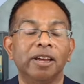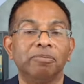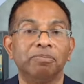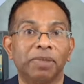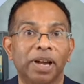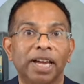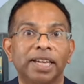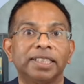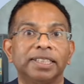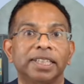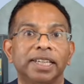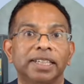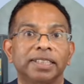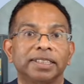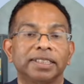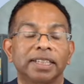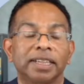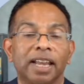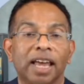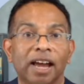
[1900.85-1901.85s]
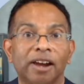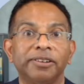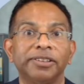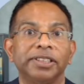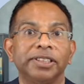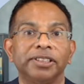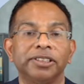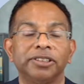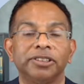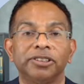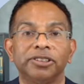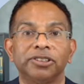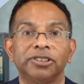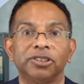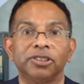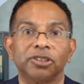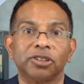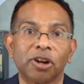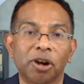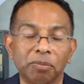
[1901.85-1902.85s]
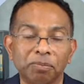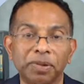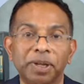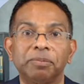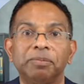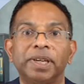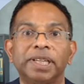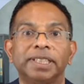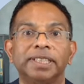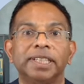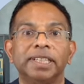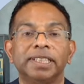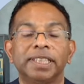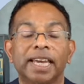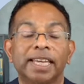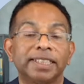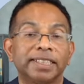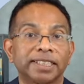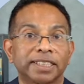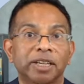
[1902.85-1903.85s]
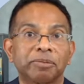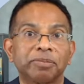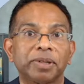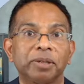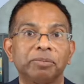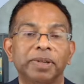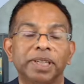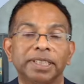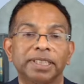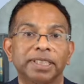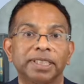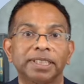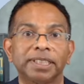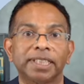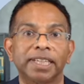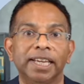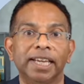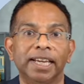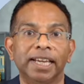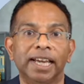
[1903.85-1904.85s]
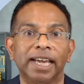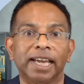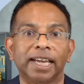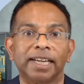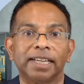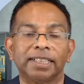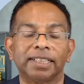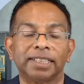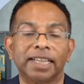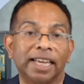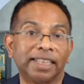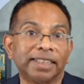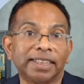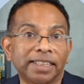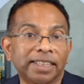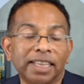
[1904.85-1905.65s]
but it's allowing you to complement it and supplement it, and